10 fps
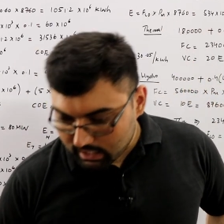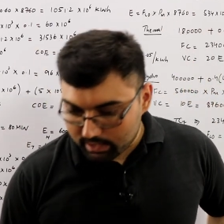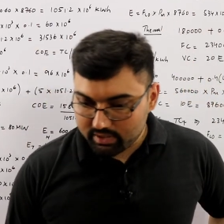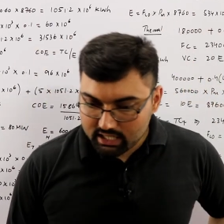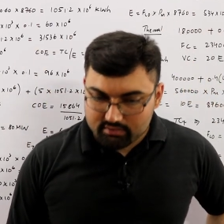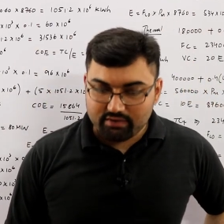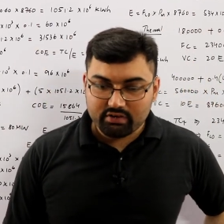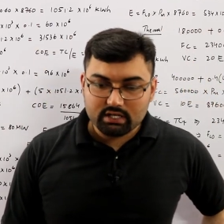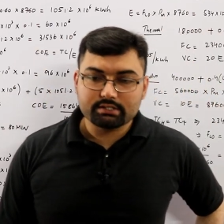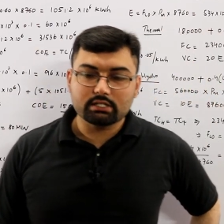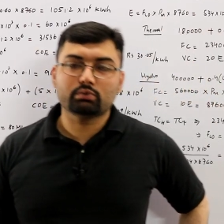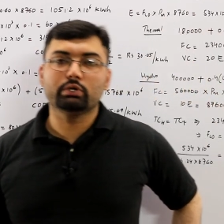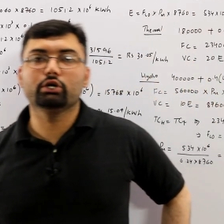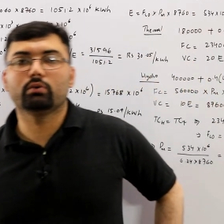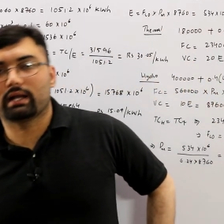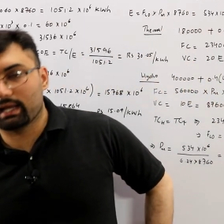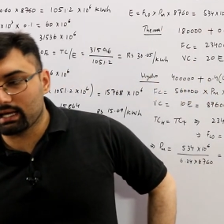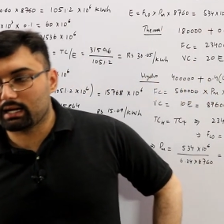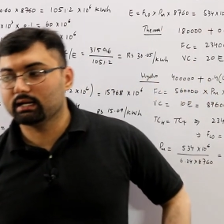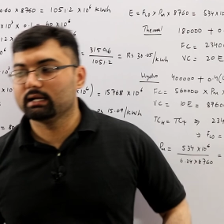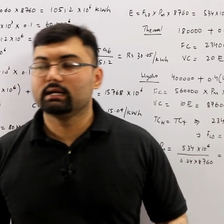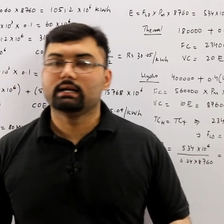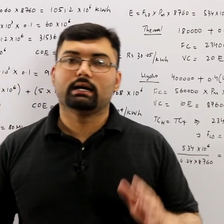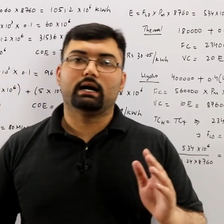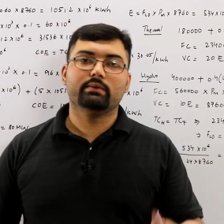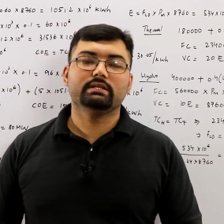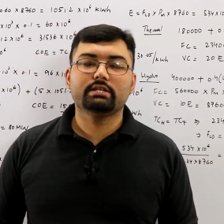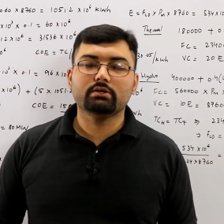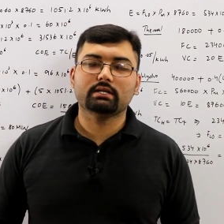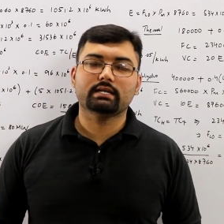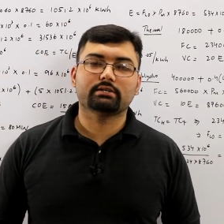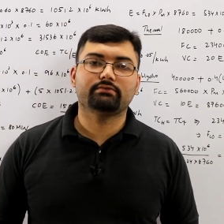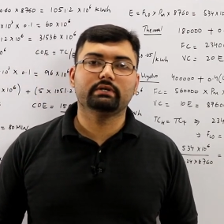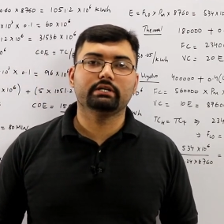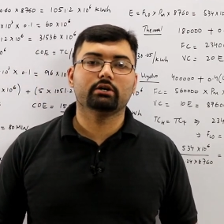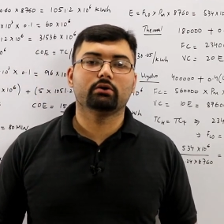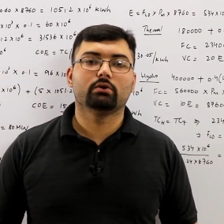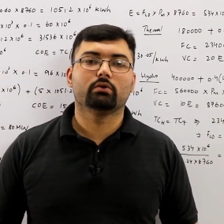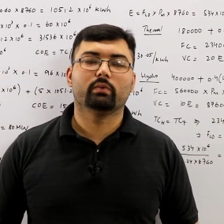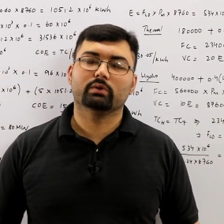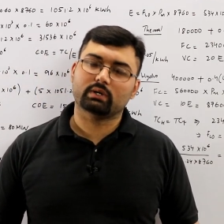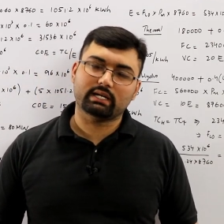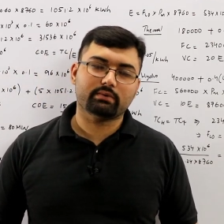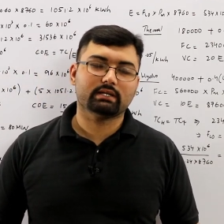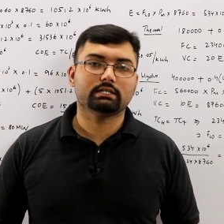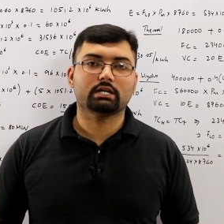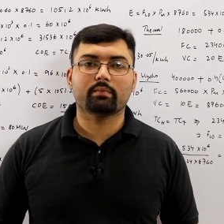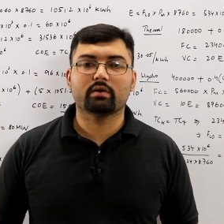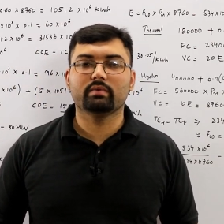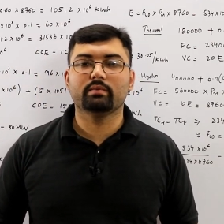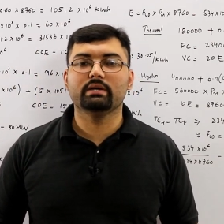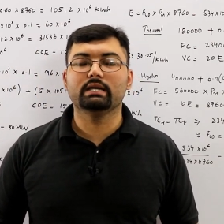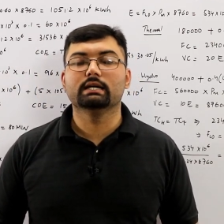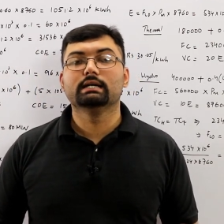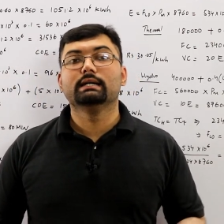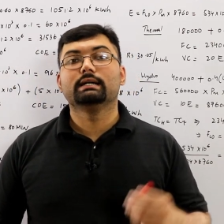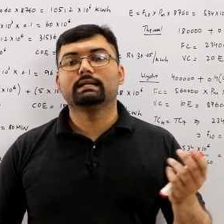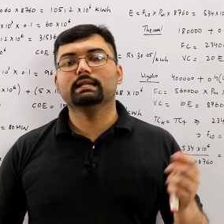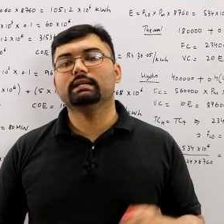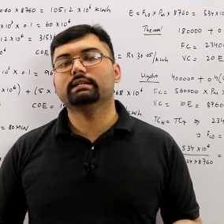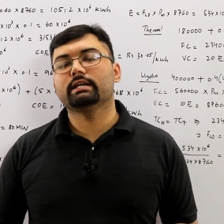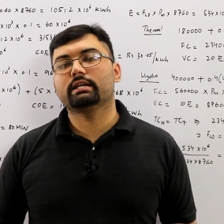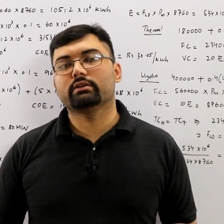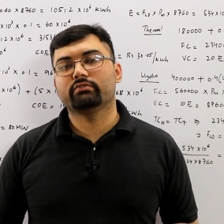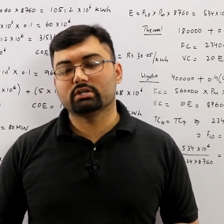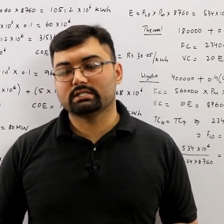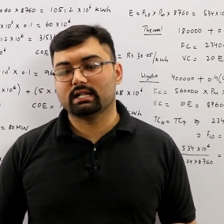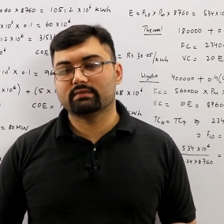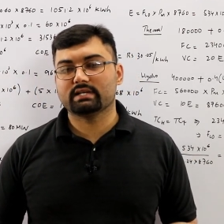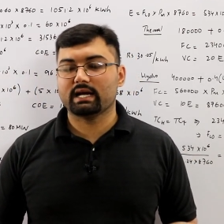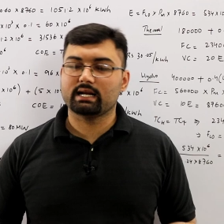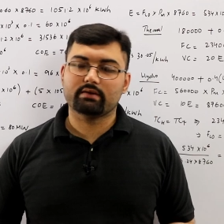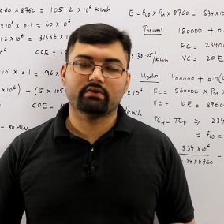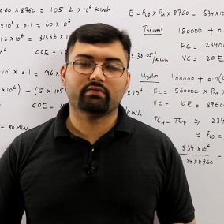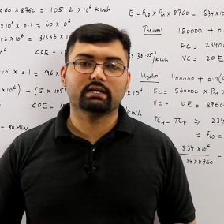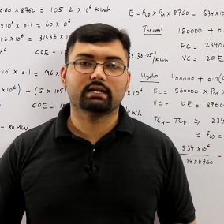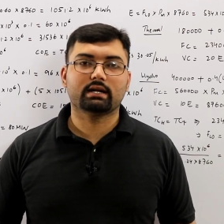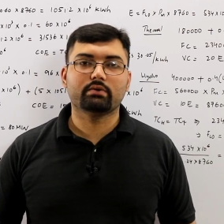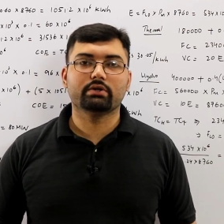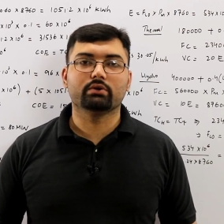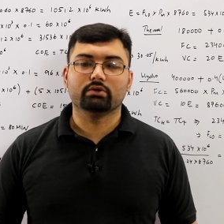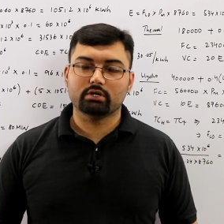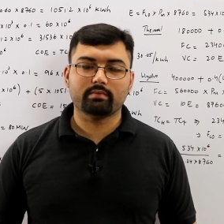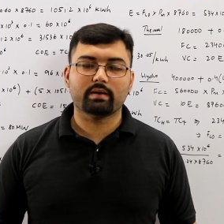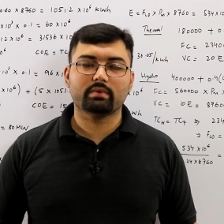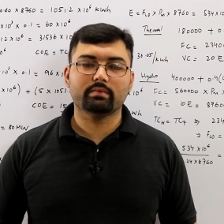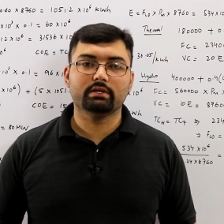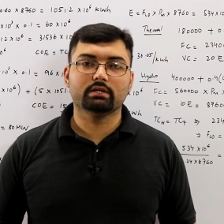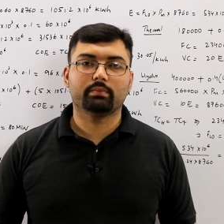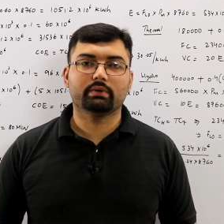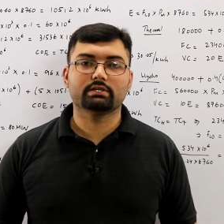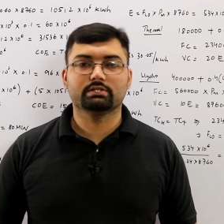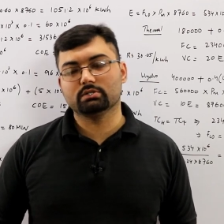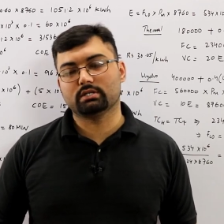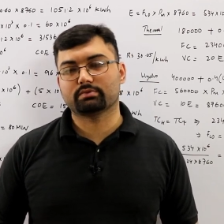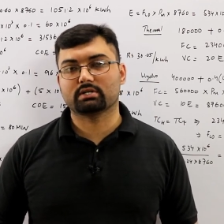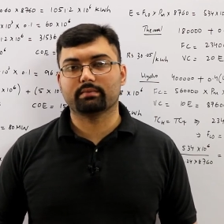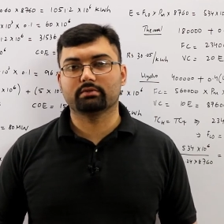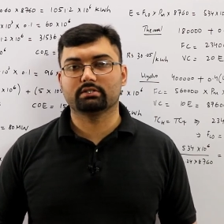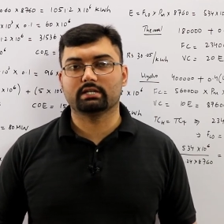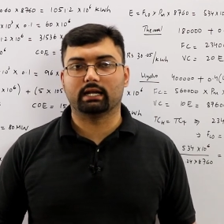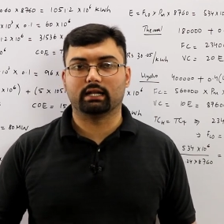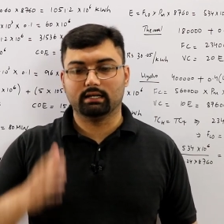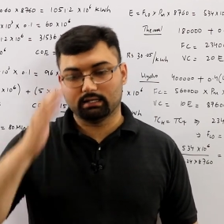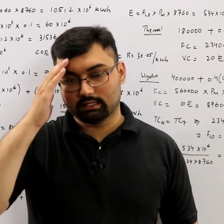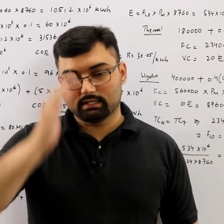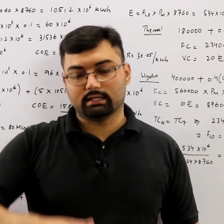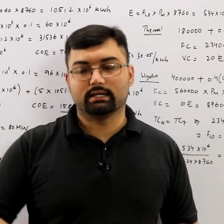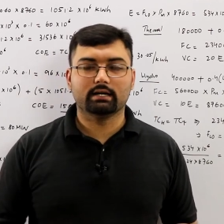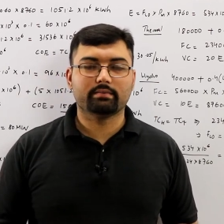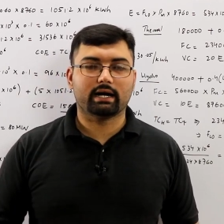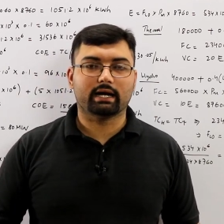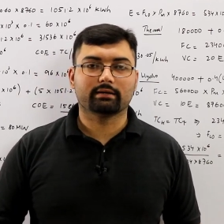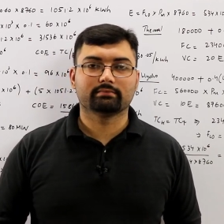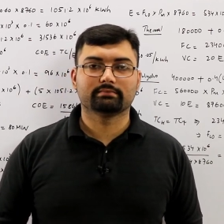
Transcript: I believe I finished this video over here. I will see you in the next video with whatever the topic may be. Till then, take care of yourselves and everyone around you. Do remember me in your prayers. Do subscribe to the channel. Goodbye.